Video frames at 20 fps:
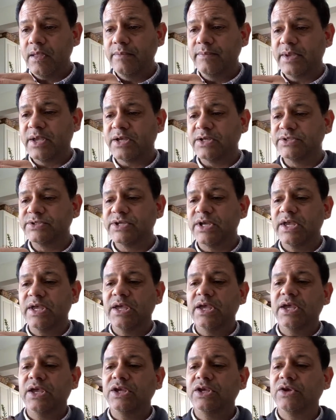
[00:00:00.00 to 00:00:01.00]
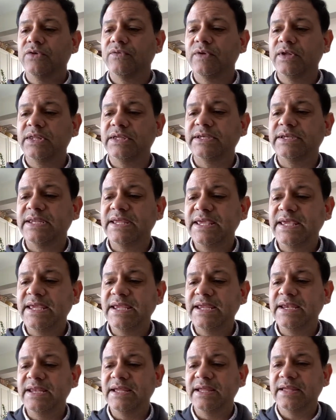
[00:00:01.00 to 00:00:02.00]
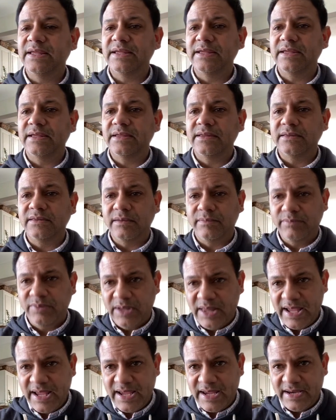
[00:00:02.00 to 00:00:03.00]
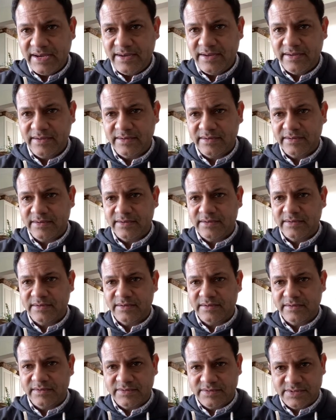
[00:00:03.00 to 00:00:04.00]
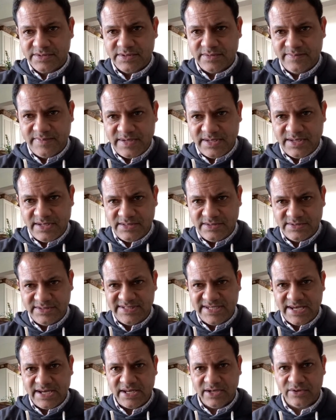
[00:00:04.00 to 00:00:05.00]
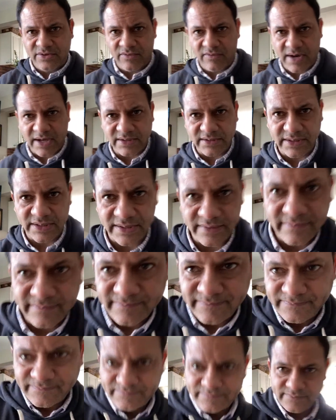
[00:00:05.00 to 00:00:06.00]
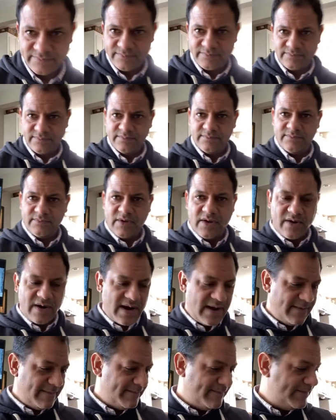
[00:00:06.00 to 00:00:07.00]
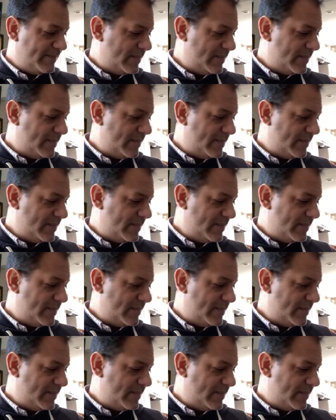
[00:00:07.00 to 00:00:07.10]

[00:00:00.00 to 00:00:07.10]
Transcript: Because you really need the blade to be seated correctly. All right?